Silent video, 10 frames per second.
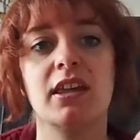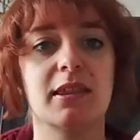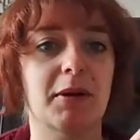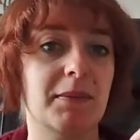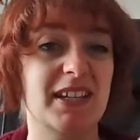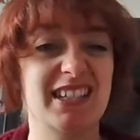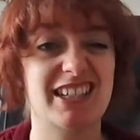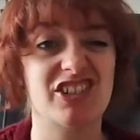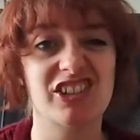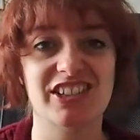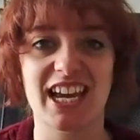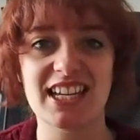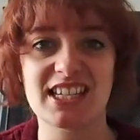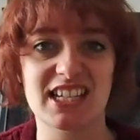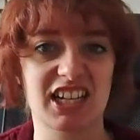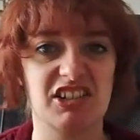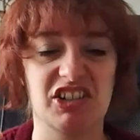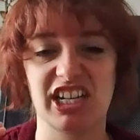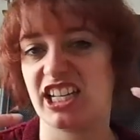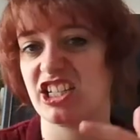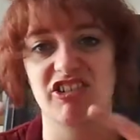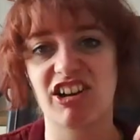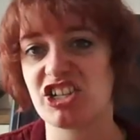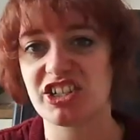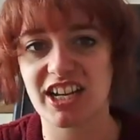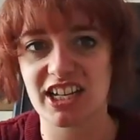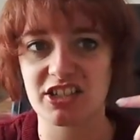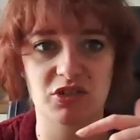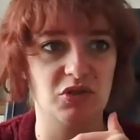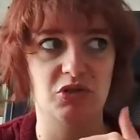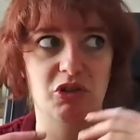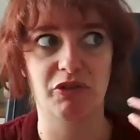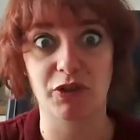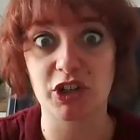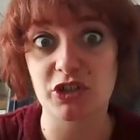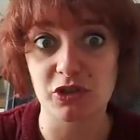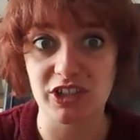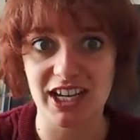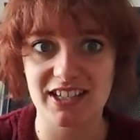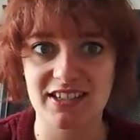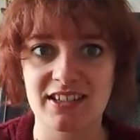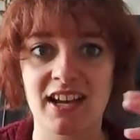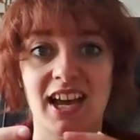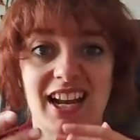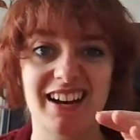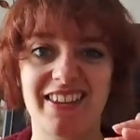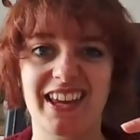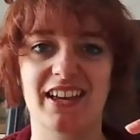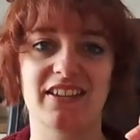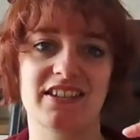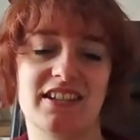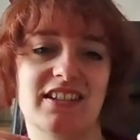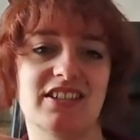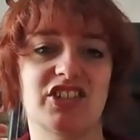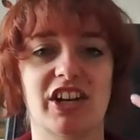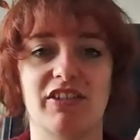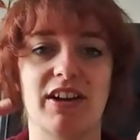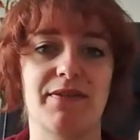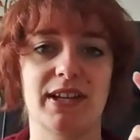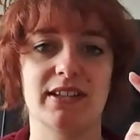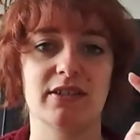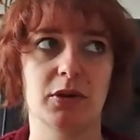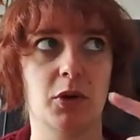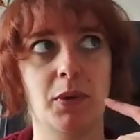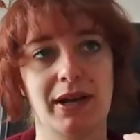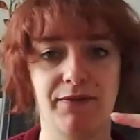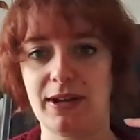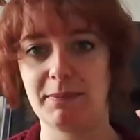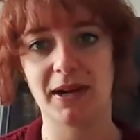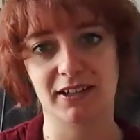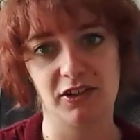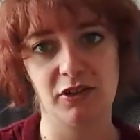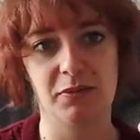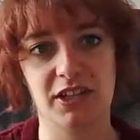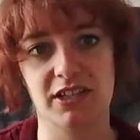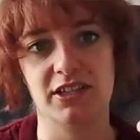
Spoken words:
There might be additional tests, including integration tests or non-functional tests, and anything else that doesn't generally fit into a quick feedback loop that